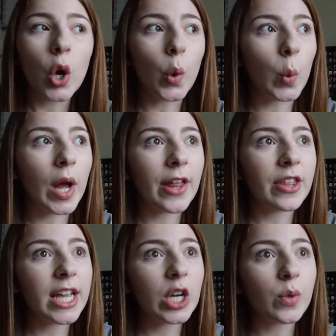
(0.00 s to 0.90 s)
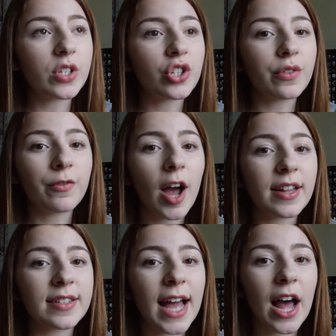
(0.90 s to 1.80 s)
where the Inquisition
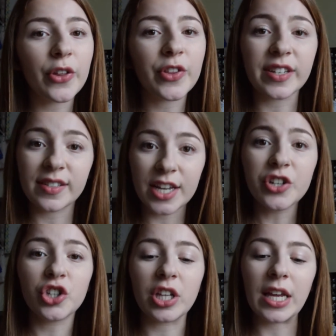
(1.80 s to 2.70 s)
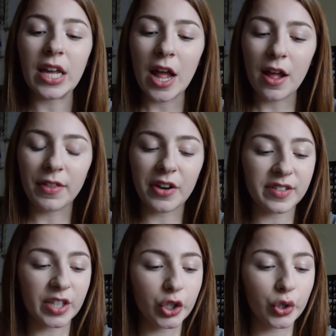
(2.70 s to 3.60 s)
finds out that essentially there
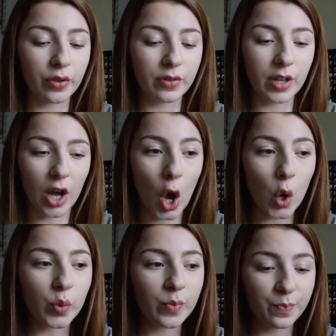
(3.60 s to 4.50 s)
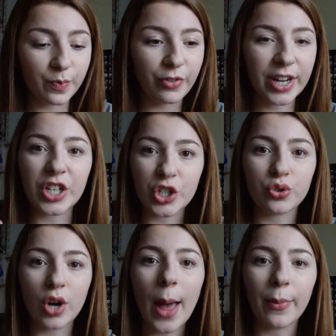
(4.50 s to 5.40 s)
is a whole frickin'
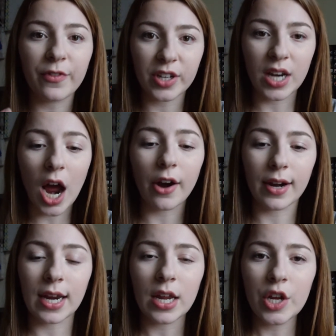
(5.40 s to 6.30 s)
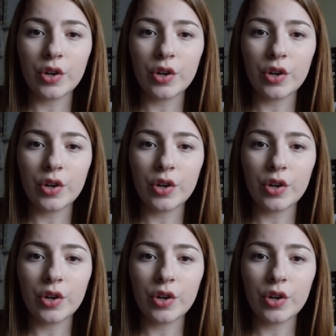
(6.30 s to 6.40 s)
tribe of Canari